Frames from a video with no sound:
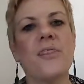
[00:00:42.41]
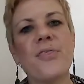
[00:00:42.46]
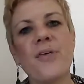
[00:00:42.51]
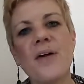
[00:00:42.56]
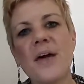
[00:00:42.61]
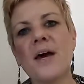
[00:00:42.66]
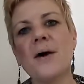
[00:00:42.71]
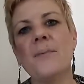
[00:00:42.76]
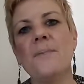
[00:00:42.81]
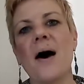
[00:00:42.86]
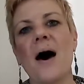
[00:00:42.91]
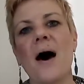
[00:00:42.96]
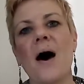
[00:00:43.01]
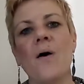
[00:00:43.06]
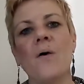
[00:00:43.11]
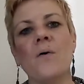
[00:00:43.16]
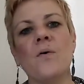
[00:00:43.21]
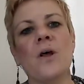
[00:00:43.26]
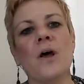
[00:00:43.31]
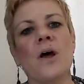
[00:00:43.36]
Think
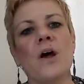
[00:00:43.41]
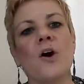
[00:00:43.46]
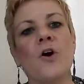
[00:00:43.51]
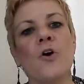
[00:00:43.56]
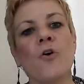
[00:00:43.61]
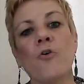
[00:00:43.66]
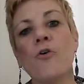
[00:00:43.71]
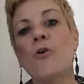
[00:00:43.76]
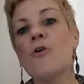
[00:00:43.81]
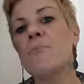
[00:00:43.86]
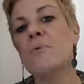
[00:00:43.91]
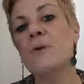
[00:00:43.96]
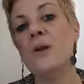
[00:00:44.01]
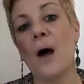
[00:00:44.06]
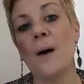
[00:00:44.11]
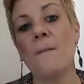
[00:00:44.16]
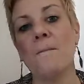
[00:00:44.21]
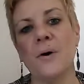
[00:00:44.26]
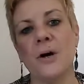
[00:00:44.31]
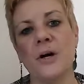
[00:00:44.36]
about group
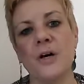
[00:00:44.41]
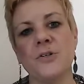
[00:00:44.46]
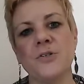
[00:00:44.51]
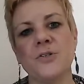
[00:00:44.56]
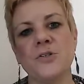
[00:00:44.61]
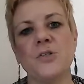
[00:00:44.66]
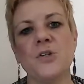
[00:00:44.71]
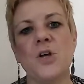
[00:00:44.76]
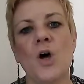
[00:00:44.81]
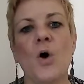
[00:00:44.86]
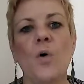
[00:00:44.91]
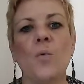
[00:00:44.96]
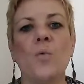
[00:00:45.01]
numbers.